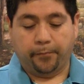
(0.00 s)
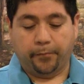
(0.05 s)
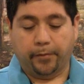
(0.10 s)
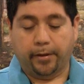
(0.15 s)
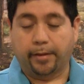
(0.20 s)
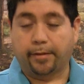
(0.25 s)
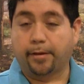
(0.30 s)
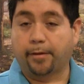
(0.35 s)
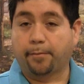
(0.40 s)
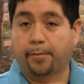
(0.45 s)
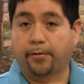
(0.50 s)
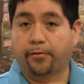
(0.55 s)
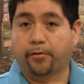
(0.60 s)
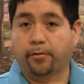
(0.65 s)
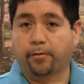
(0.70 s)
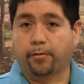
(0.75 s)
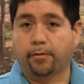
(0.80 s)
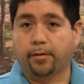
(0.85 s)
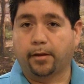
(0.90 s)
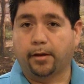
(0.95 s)
I did mention
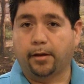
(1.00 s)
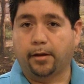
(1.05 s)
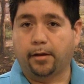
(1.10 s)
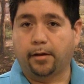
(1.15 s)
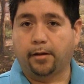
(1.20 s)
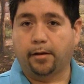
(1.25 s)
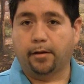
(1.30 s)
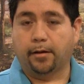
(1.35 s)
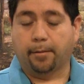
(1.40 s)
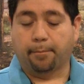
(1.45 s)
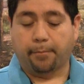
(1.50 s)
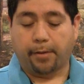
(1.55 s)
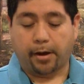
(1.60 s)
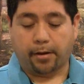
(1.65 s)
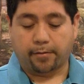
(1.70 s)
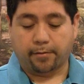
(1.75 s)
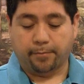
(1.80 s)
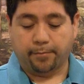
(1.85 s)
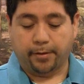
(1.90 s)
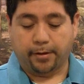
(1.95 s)
on the
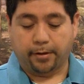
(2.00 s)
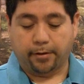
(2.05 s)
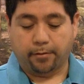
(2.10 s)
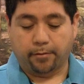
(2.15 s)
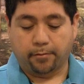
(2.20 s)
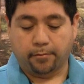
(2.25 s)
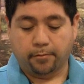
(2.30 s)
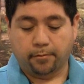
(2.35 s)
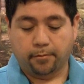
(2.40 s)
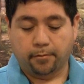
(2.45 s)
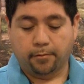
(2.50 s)
unboxing video,